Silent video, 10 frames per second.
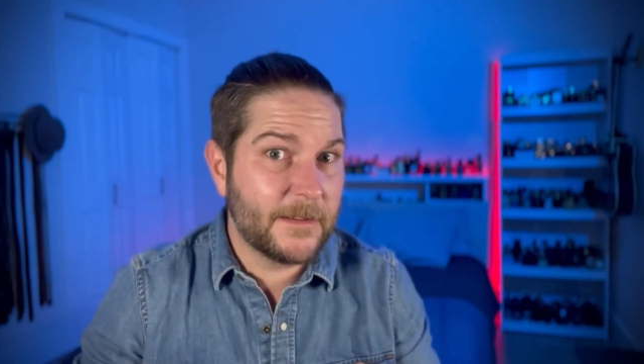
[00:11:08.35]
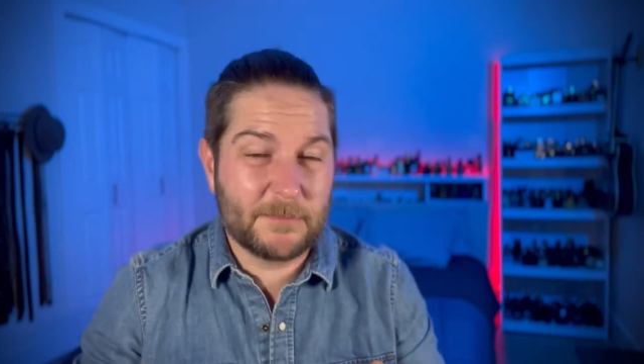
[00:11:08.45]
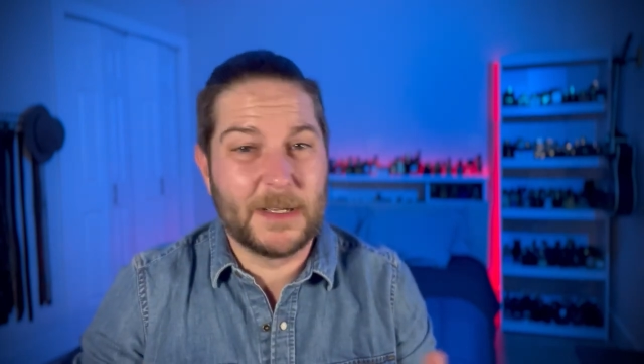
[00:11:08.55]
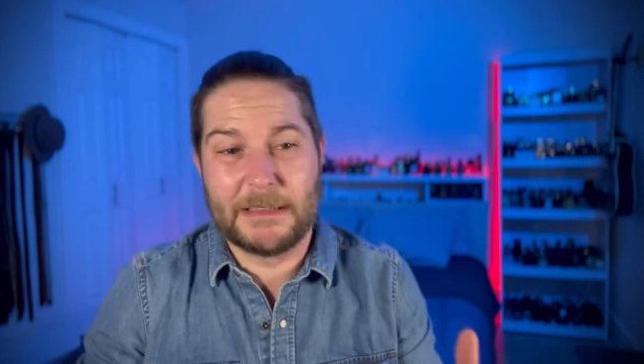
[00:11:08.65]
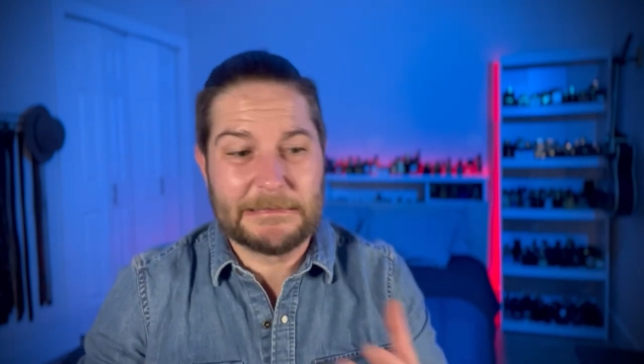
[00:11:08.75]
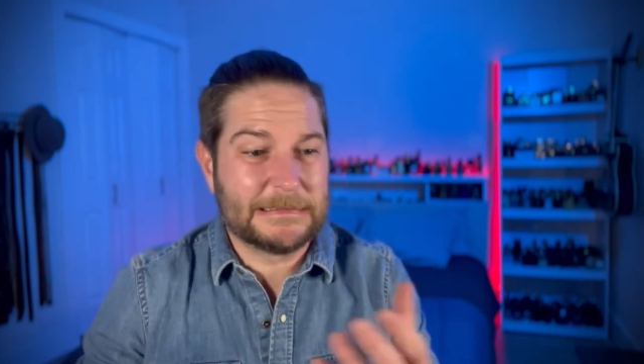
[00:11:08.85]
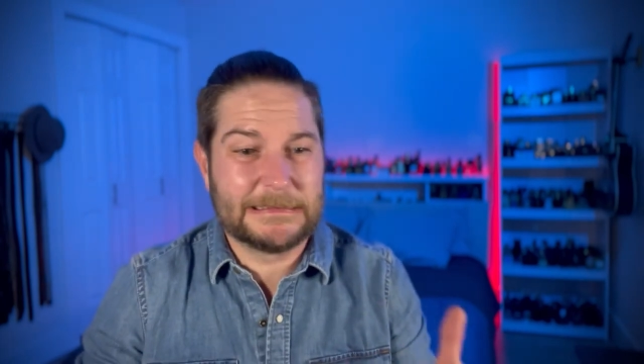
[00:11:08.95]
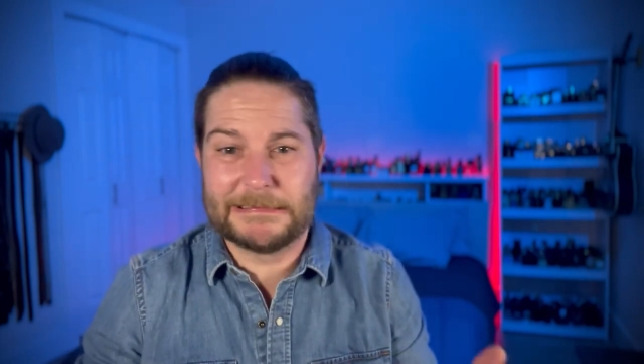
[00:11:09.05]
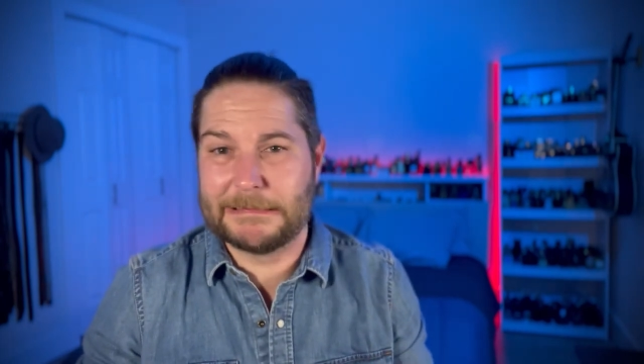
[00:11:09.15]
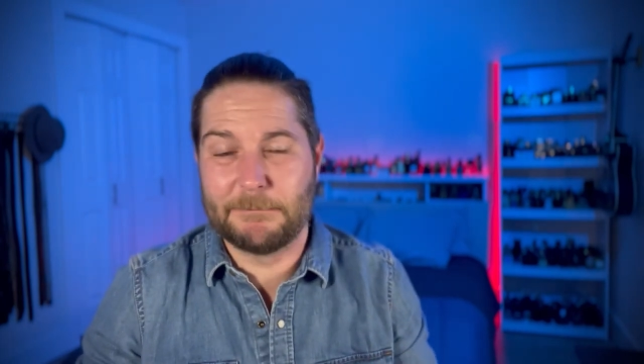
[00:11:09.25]
but
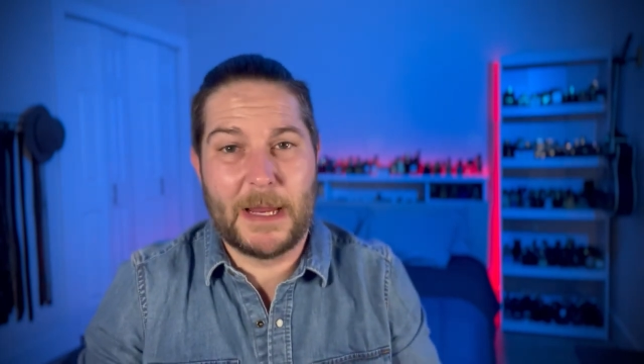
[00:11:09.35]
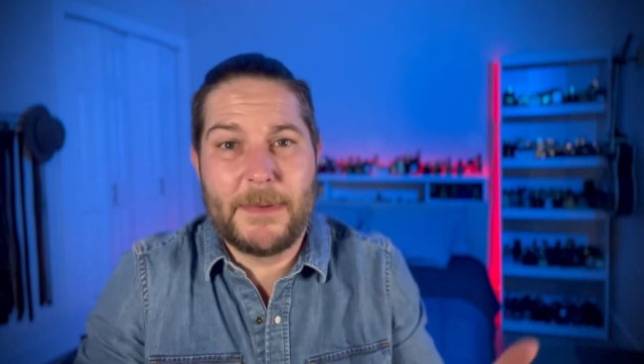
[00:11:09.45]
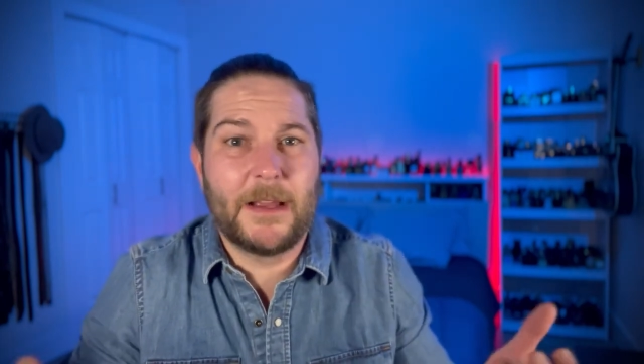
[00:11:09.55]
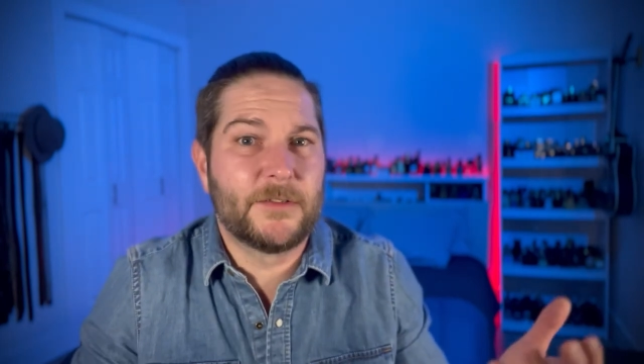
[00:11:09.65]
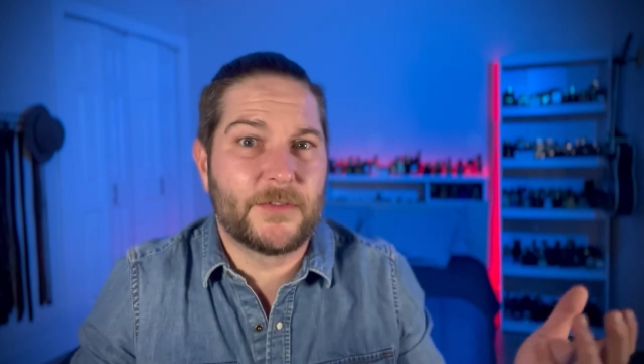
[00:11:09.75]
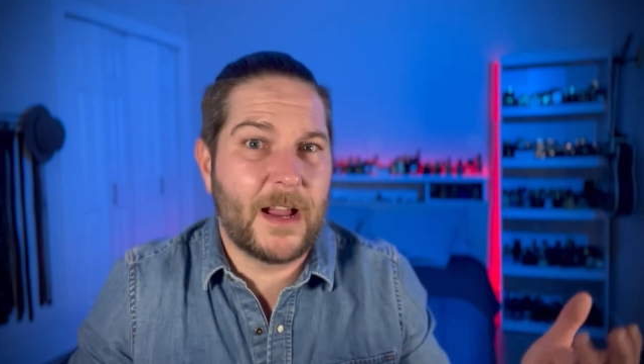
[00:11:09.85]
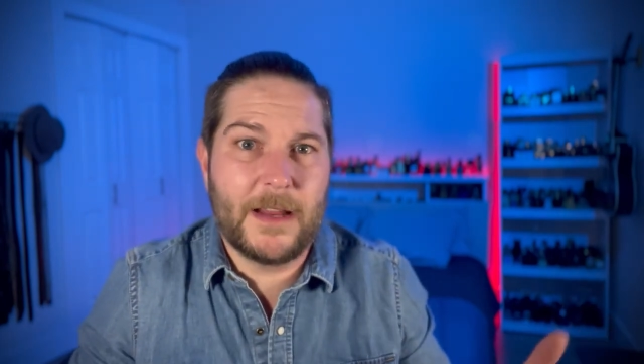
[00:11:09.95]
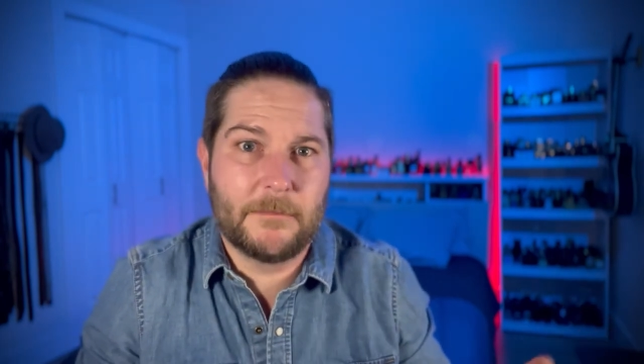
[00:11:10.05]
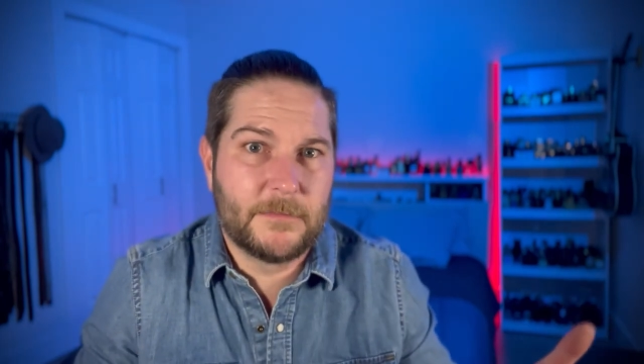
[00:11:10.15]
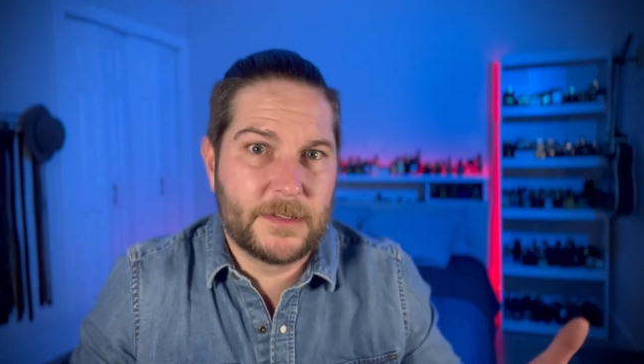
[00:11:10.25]
maybe I'll try
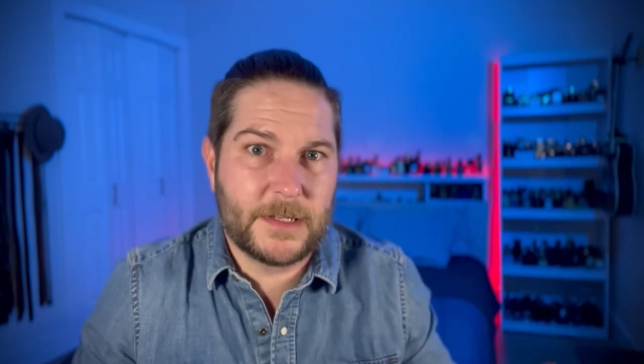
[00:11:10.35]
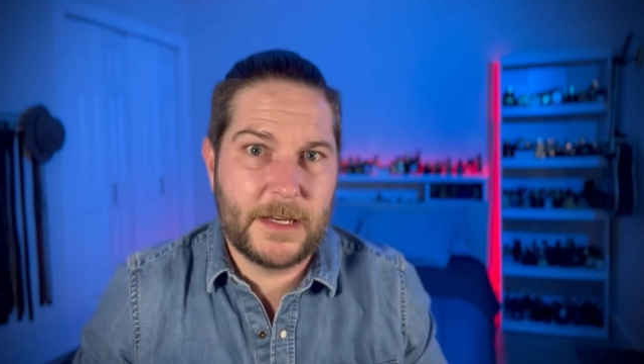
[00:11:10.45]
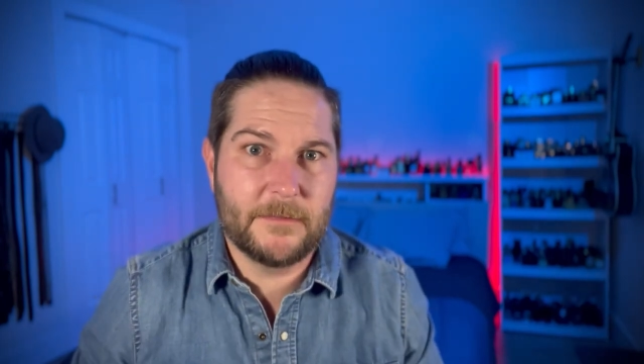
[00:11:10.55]
it, we'll see.